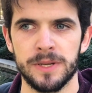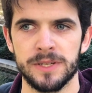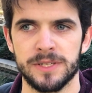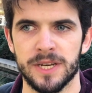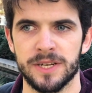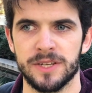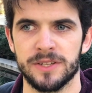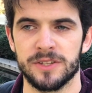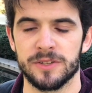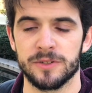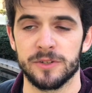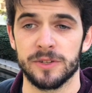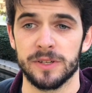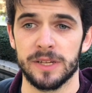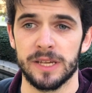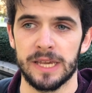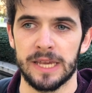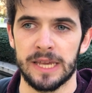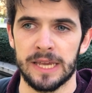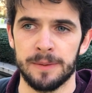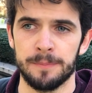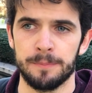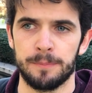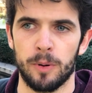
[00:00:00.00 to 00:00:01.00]
Peace studies is
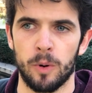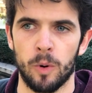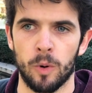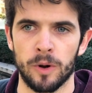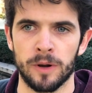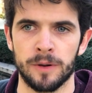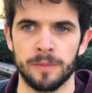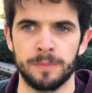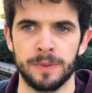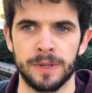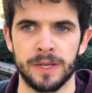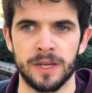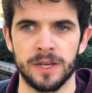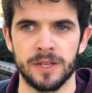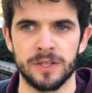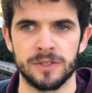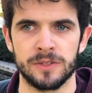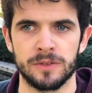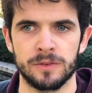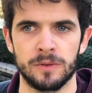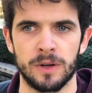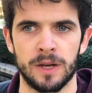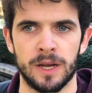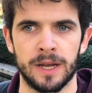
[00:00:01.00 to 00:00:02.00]
important
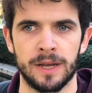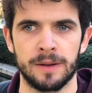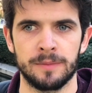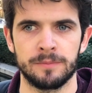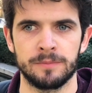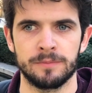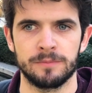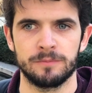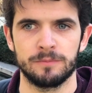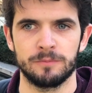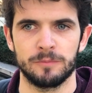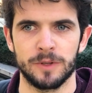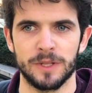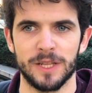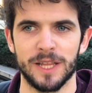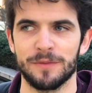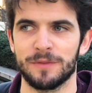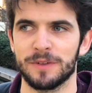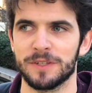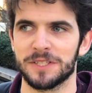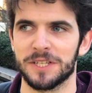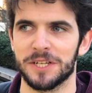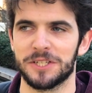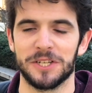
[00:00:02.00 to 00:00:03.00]
because we
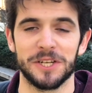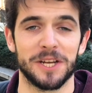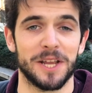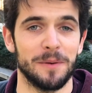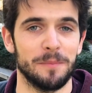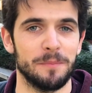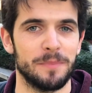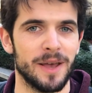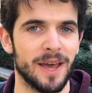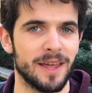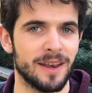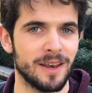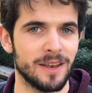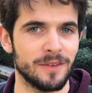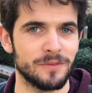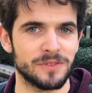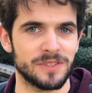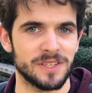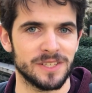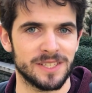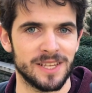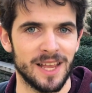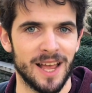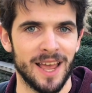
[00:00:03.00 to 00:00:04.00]
live in such a competitive
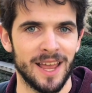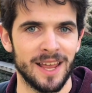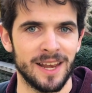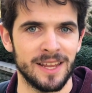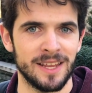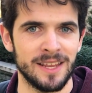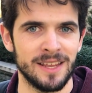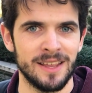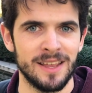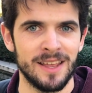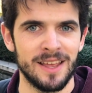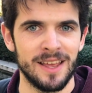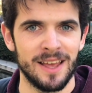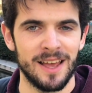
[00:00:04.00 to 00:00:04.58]
society.